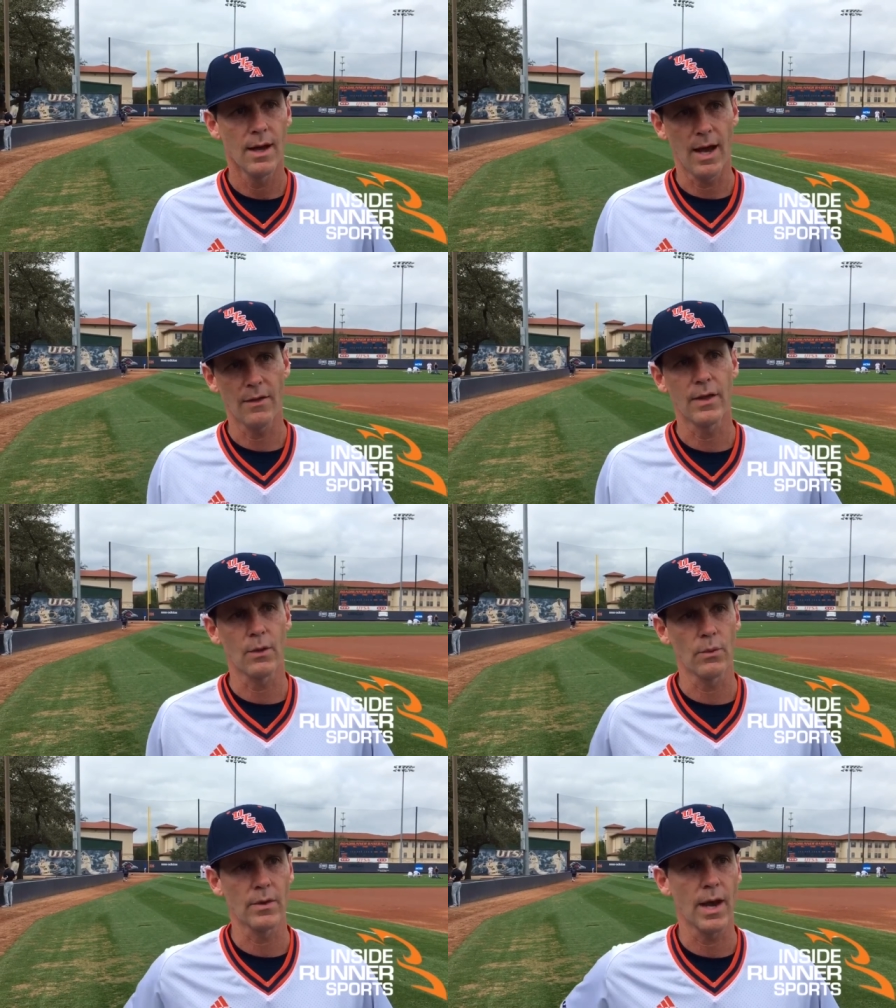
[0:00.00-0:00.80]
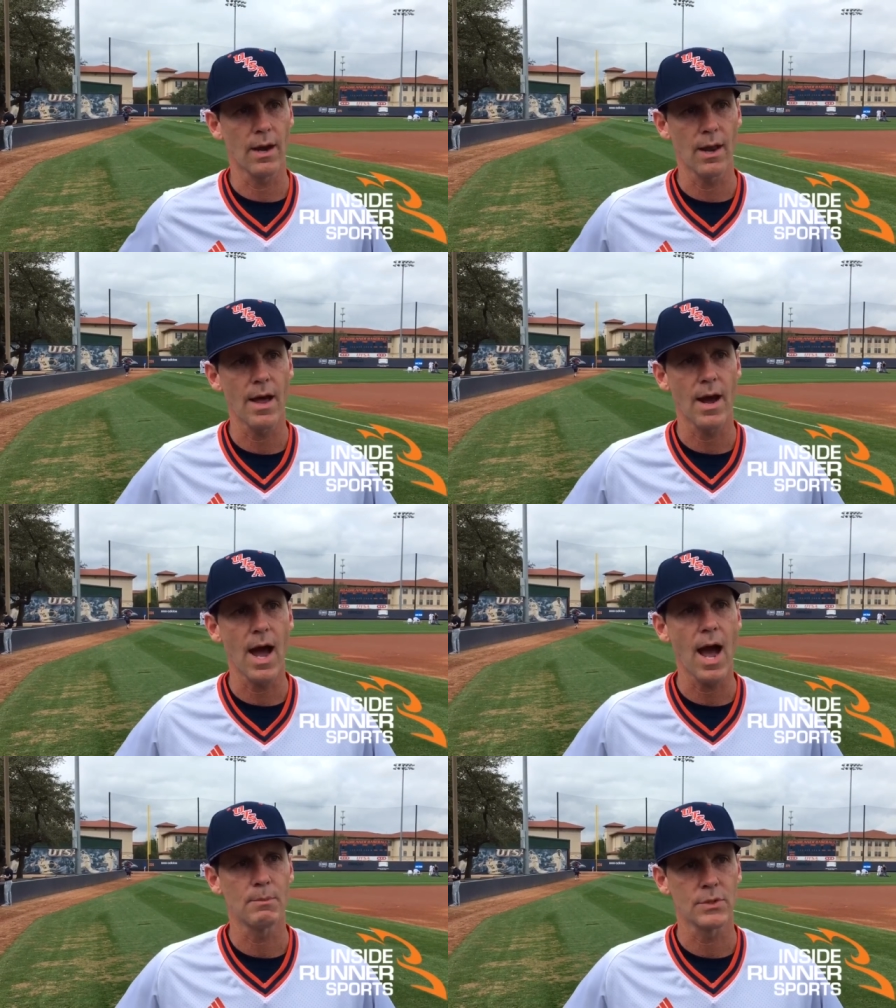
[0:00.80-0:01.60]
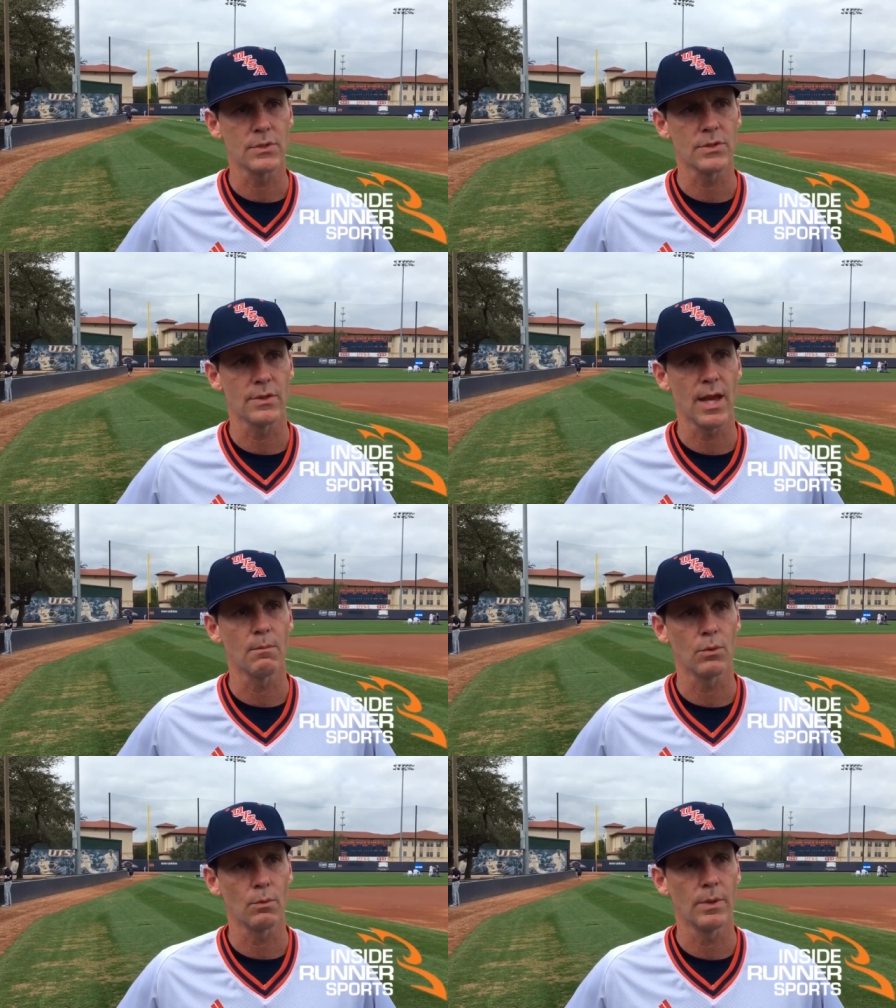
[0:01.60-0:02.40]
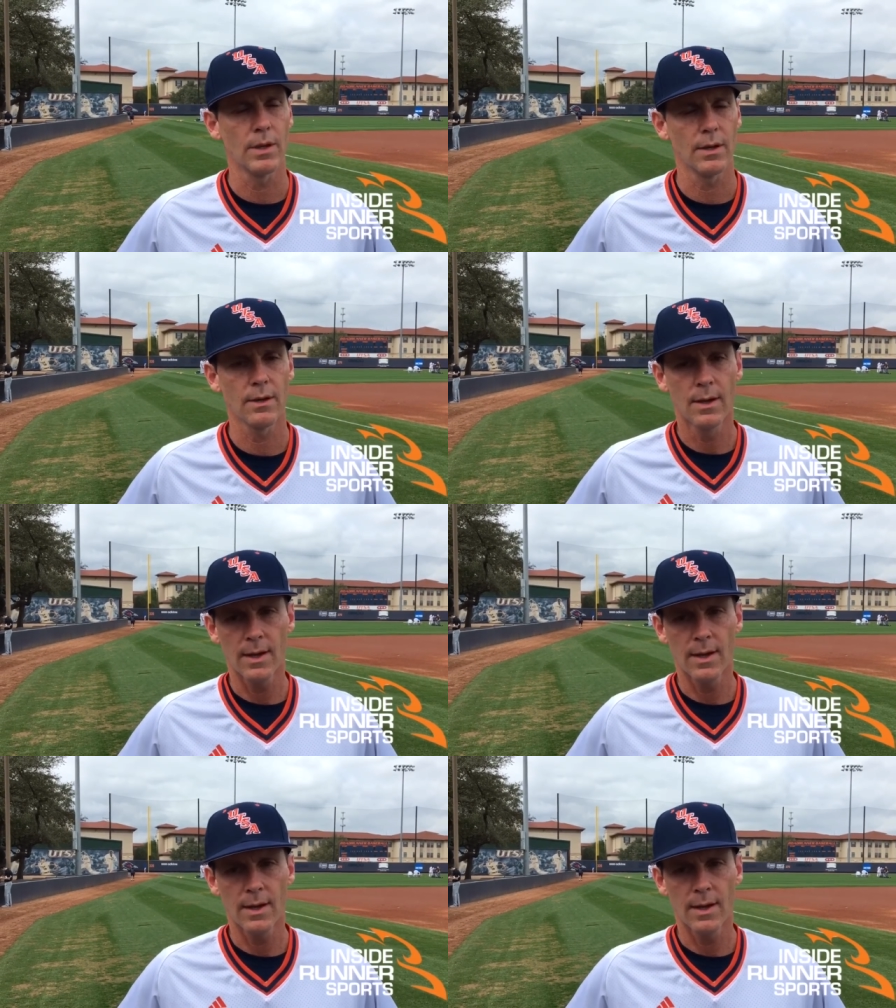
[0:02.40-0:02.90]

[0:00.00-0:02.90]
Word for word: I think we've got a lot of options in that bullpen.